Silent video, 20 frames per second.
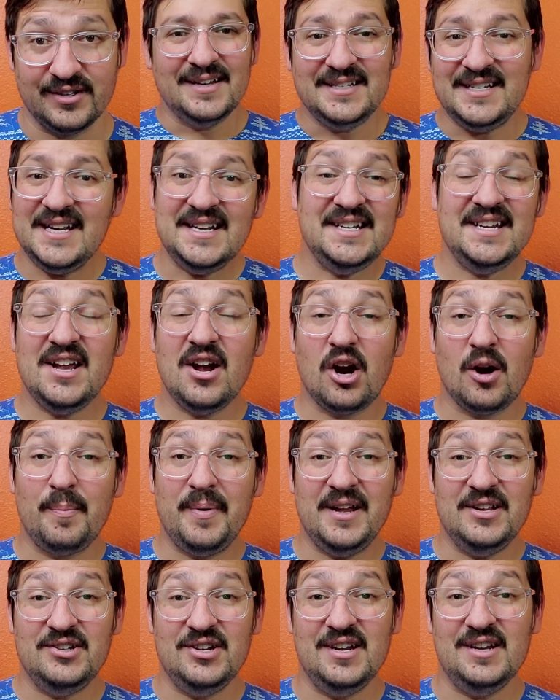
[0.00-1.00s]

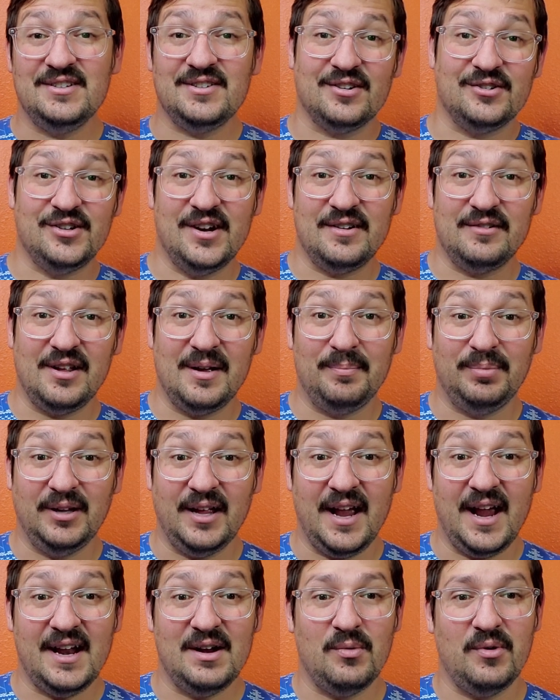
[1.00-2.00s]
TTRPGs are generally
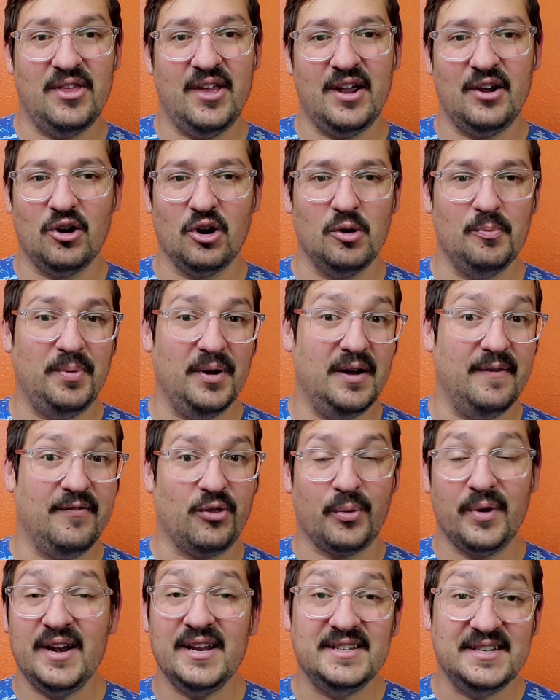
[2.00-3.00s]
played with a group of
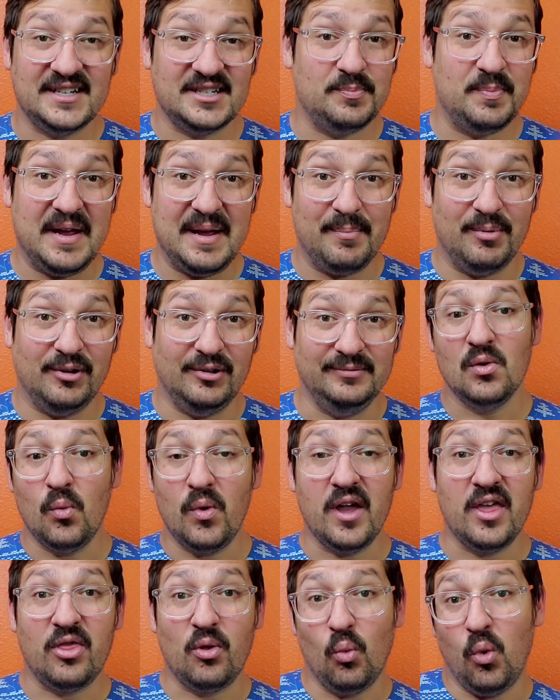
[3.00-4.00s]
3 to 6 people,
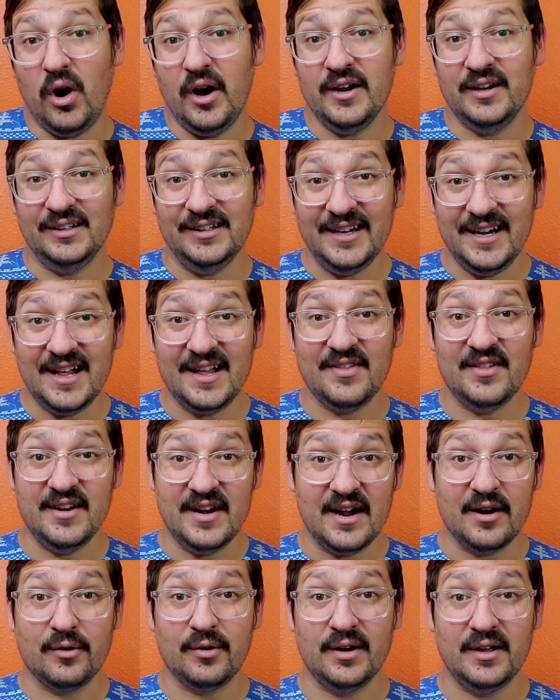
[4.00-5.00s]
with one leading the
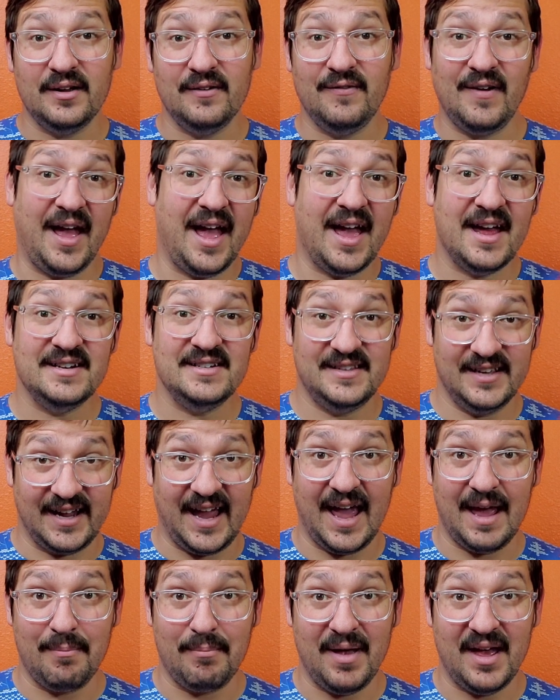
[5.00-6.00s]
narrative as the
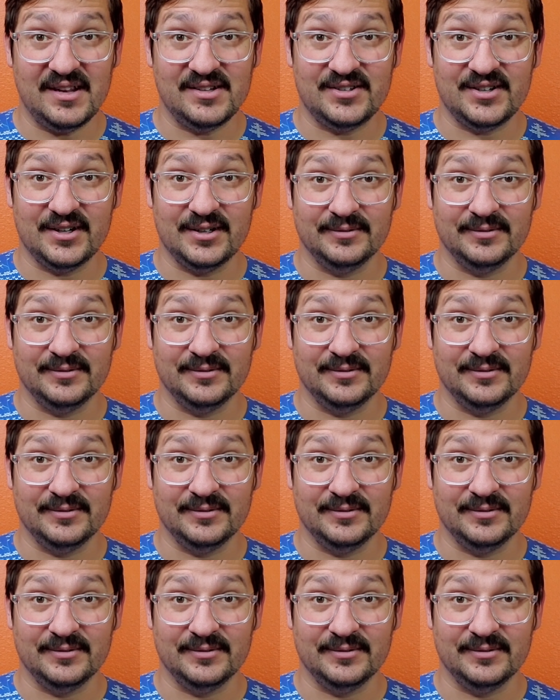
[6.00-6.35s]
game master,